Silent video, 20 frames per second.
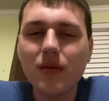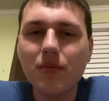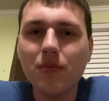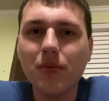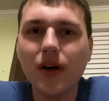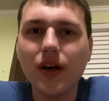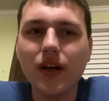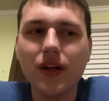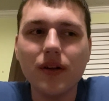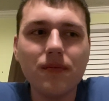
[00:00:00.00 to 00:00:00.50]

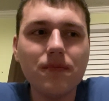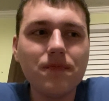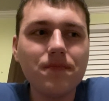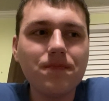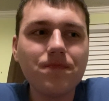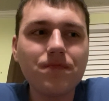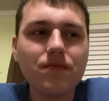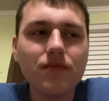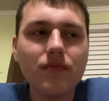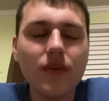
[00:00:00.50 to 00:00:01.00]
but
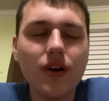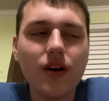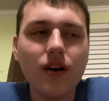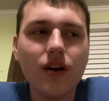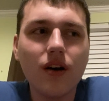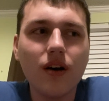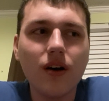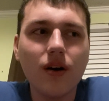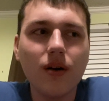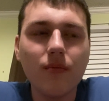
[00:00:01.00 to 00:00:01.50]

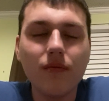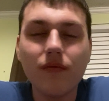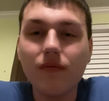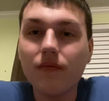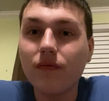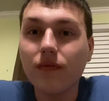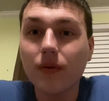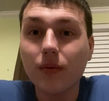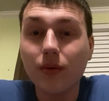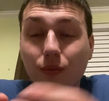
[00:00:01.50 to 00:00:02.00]
from
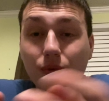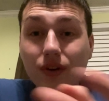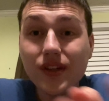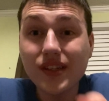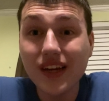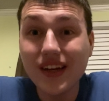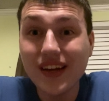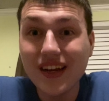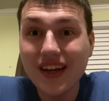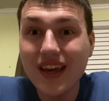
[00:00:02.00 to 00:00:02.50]
the ones
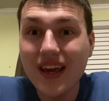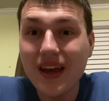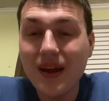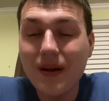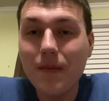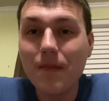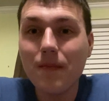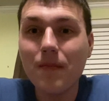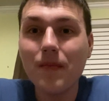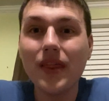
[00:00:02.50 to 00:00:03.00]
I did
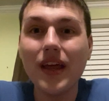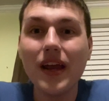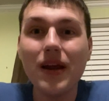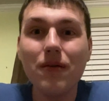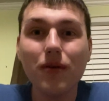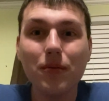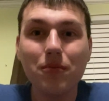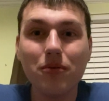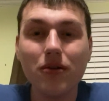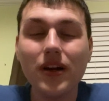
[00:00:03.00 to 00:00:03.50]
get, they
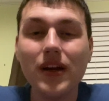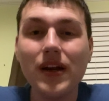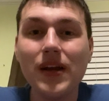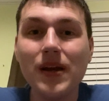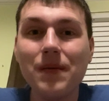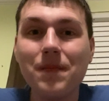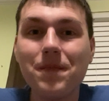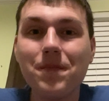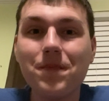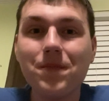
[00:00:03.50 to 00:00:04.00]
were pretty